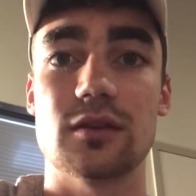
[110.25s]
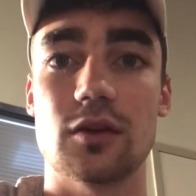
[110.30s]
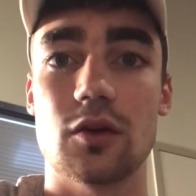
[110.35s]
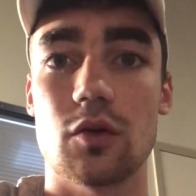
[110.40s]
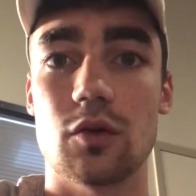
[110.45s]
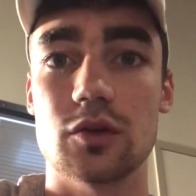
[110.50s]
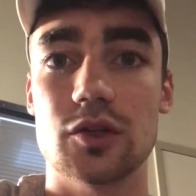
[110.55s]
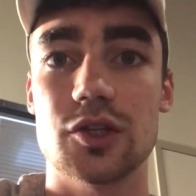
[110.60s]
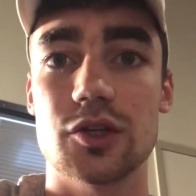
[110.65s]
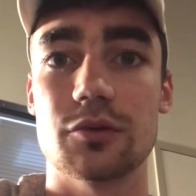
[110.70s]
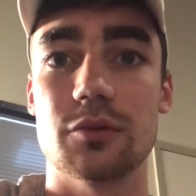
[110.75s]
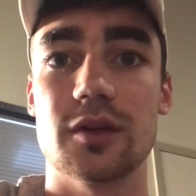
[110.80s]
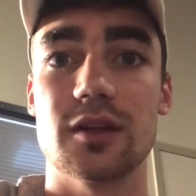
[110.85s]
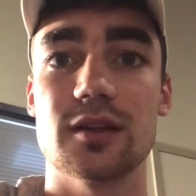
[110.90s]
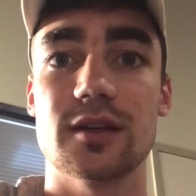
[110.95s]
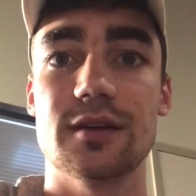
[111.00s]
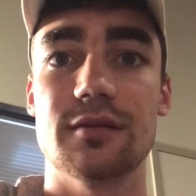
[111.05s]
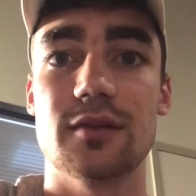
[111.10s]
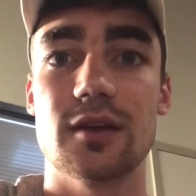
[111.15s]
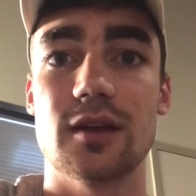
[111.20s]
culture we
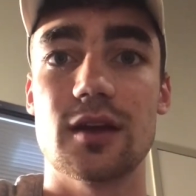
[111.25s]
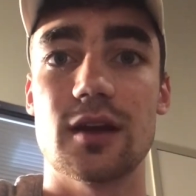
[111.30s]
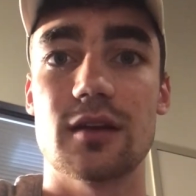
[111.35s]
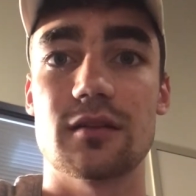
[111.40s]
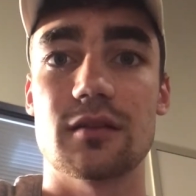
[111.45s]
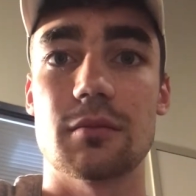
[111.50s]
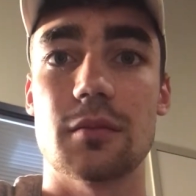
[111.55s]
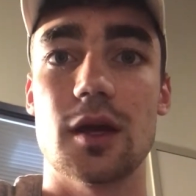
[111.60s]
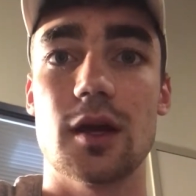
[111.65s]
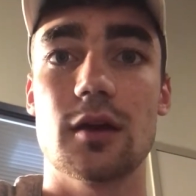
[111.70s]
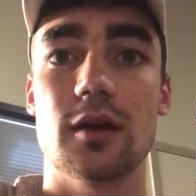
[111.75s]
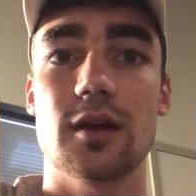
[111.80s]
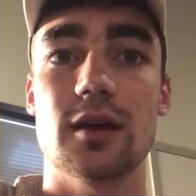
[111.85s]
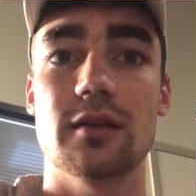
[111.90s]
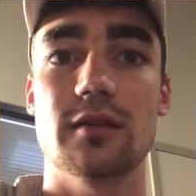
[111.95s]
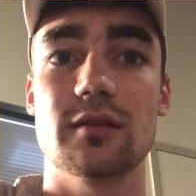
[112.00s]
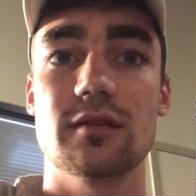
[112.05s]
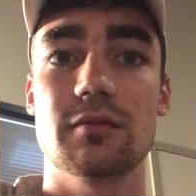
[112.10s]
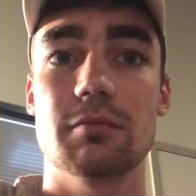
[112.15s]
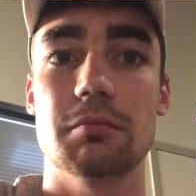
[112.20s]
live in as Americans,